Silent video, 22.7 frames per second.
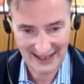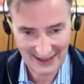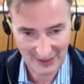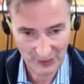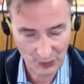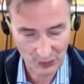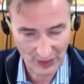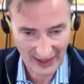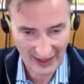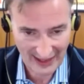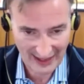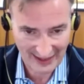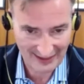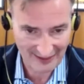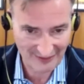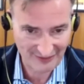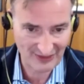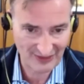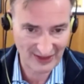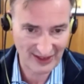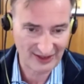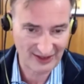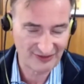
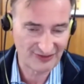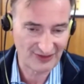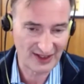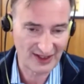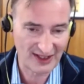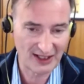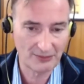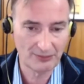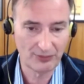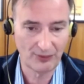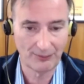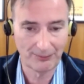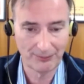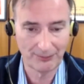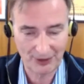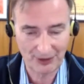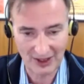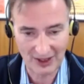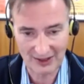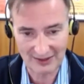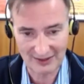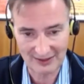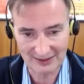have a viable
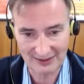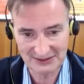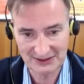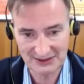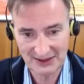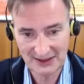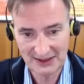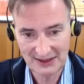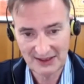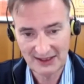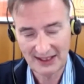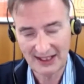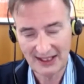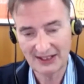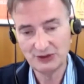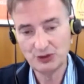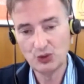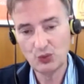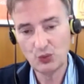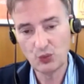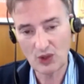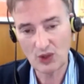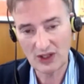product and
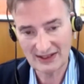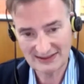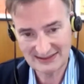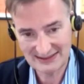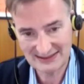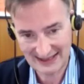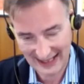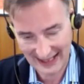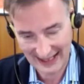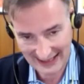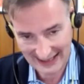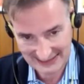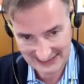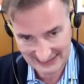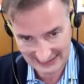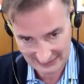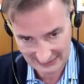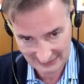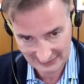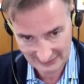who want to exit.